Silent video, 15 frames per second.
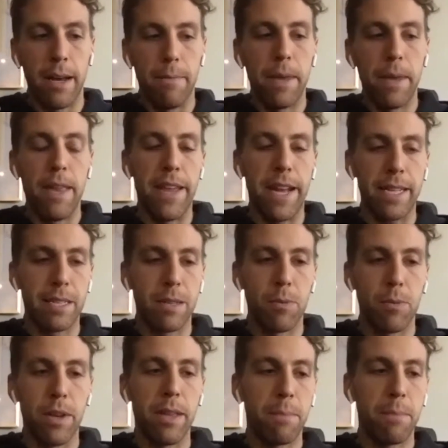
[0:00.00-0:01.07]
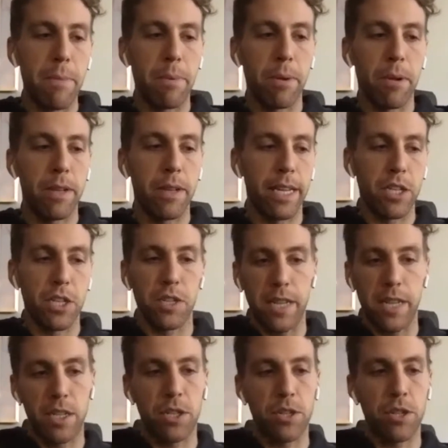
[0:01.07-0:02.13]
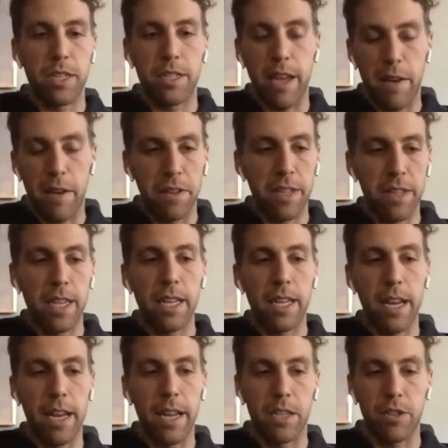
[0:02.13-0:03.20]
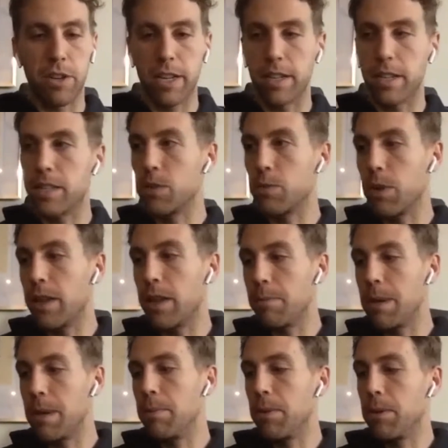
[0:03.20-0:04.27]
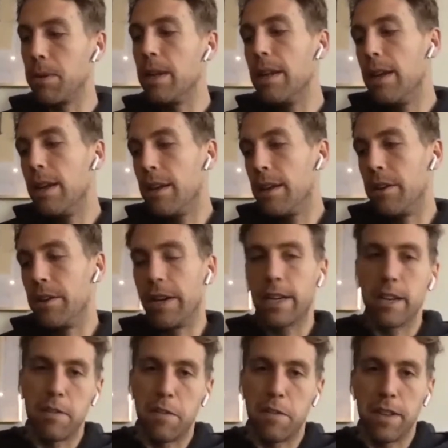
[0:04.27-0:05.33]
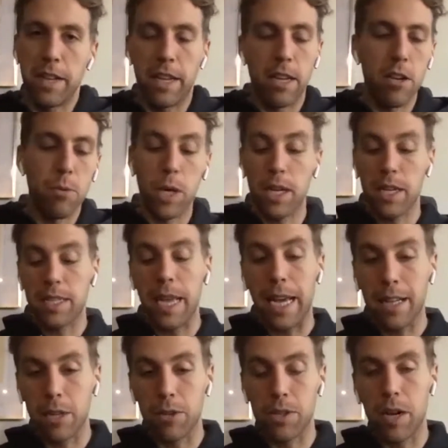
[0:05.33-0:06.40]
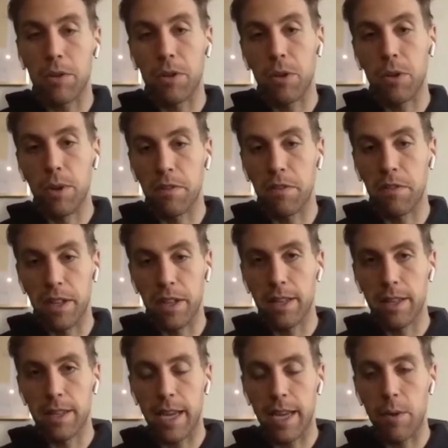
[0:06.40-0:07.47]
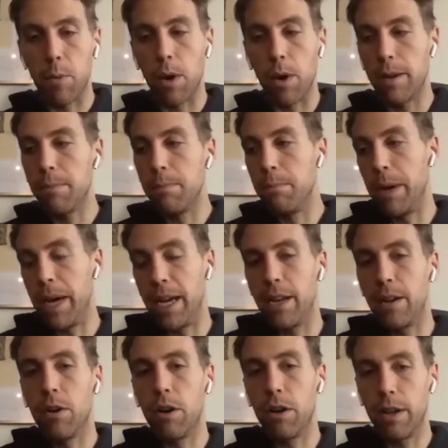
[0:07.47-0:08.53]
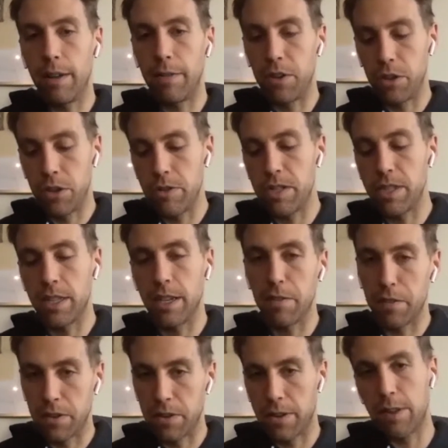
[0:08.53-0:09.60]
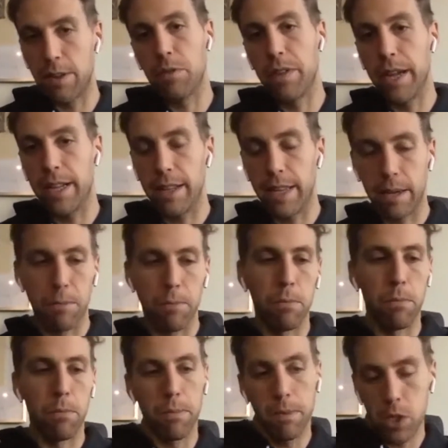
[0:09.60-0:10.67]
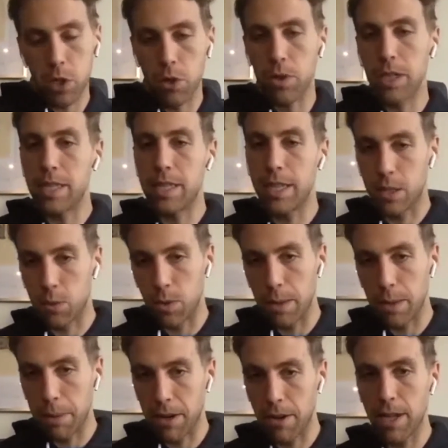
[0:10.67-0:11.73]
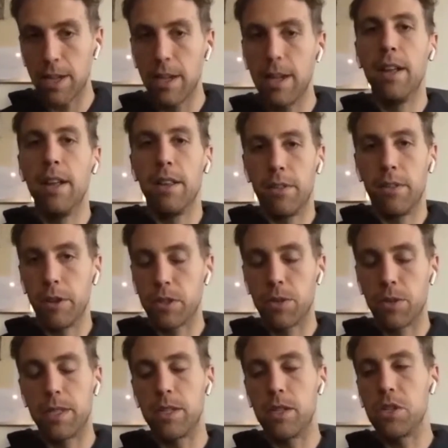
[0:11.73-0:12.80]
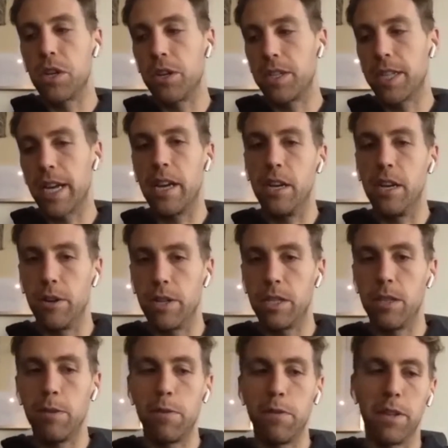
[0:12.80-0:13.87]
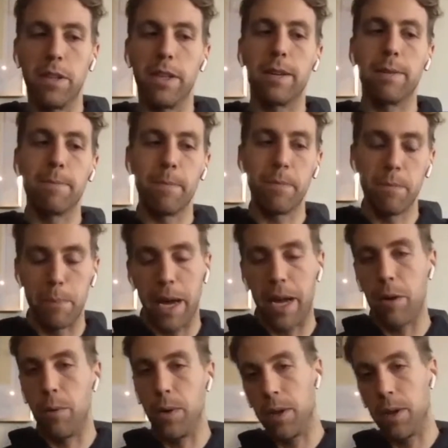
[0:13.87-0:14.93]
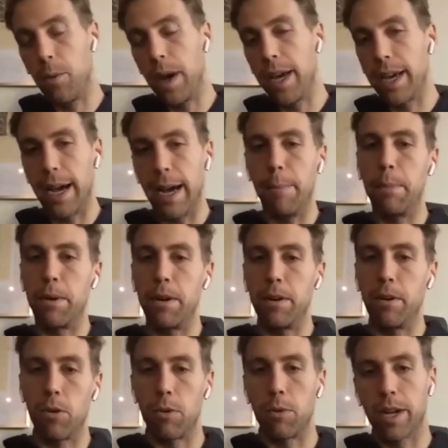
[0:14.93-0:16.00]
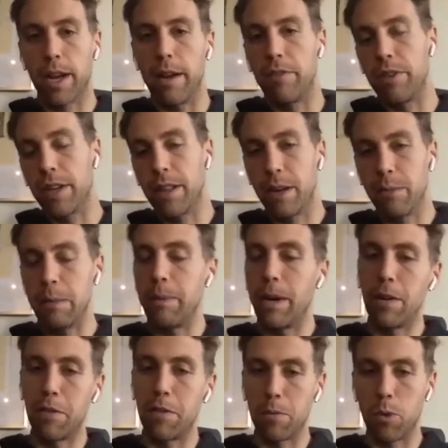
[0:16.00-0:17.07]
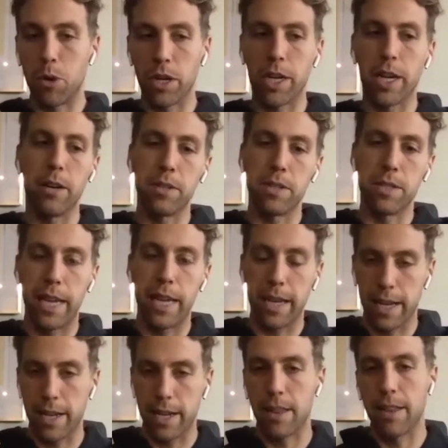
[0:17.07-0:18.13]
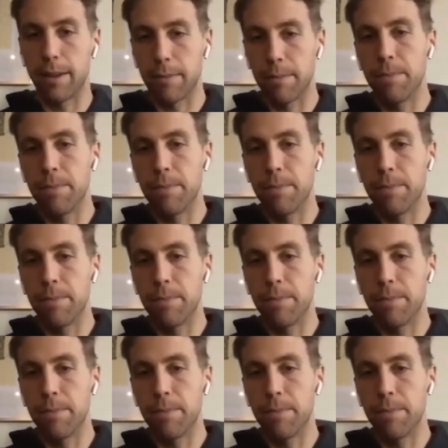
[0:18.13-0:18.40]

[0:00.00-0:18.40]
And that's the one that people like Schizandra definitely, and astragalus as well, that people, you're not going to feel like we could take those out and you wouldn't feel it day one. But if you're using it for over that like 2 to 6 week period, those are the ones that you start to kind of notice you feeling better when you wake up, or recovering a little bit better from workouts, that kind of thing.